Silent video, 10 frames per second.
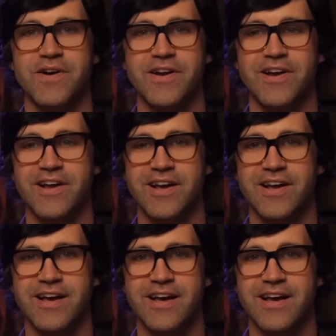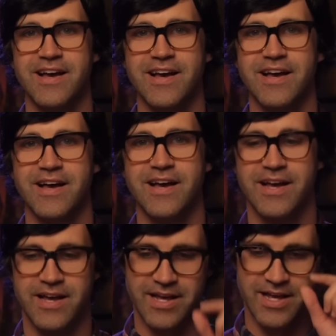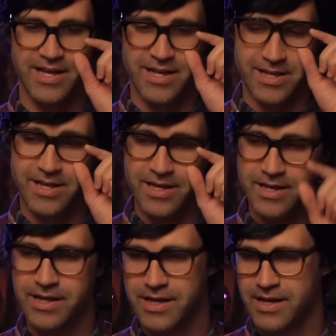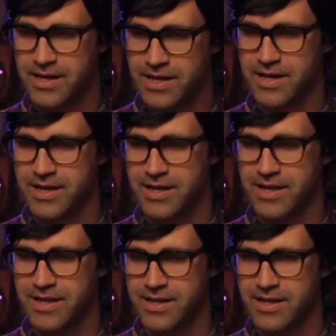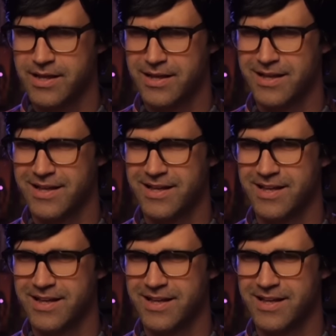This person isn't speaking.